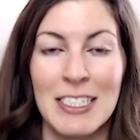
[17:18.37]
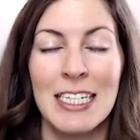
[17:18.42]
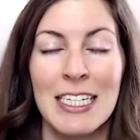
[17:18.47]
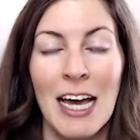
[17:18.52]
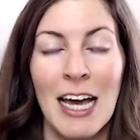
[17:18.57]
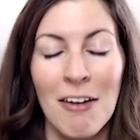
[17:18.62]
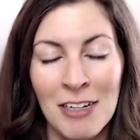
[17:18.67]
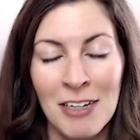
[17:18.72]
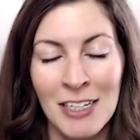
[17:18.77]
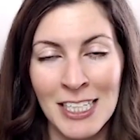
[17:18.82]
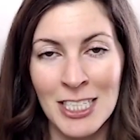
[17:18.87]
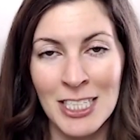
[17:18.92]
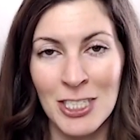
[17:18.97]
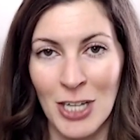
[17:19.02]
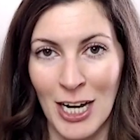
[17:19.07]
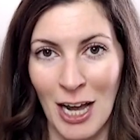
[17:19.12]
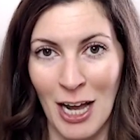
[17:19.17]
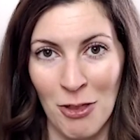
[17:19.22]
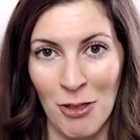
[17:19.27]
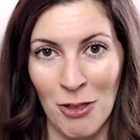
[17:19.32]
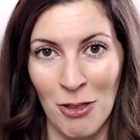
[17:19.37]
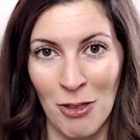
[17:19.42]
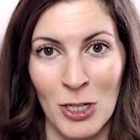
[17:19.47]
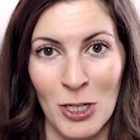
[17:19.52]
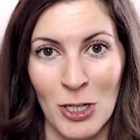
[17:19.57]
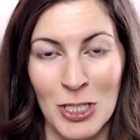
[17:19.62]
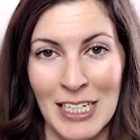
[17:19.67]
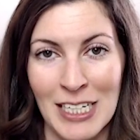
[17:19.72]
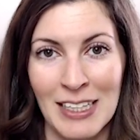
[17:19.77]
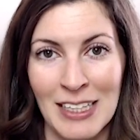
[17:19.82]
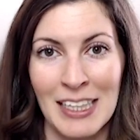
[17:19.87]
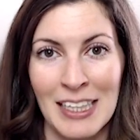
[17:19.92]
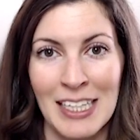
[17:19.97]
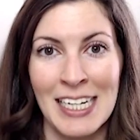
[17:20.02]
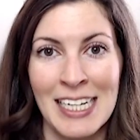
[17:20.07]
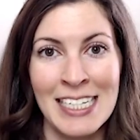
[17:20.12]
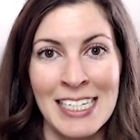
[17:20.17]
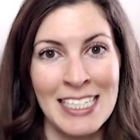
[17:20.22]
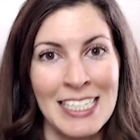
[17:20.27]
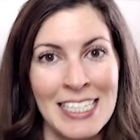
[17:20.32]
definitely check out the worksheet that
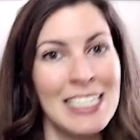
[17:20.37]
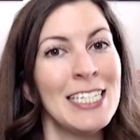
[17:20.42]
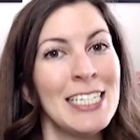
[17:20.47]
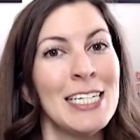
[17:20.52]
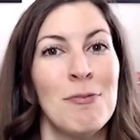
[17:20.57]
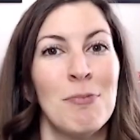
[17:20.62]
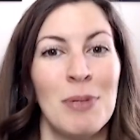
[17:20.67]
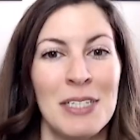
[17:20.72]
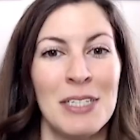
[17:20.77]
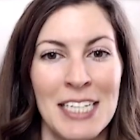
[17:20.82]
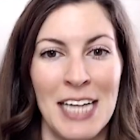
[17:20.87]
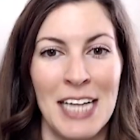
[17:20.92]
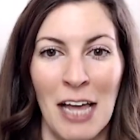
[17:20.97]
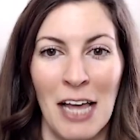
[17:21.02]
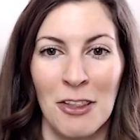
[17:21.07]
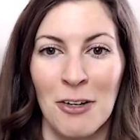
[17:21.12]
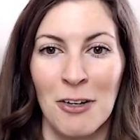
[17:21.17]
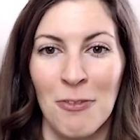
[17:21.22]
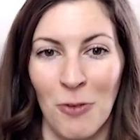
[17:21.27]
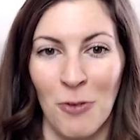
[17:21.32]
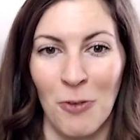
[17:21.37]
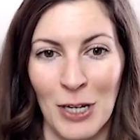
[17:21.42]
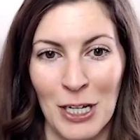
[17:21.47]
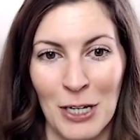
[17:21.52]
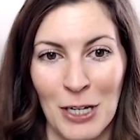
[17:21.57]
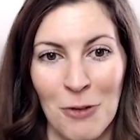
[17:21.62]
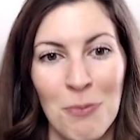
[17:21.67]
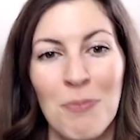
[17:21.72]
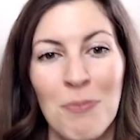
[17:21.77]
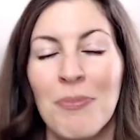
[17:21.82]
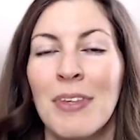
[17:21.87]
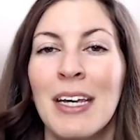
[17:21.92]
the Indeed team put together for you.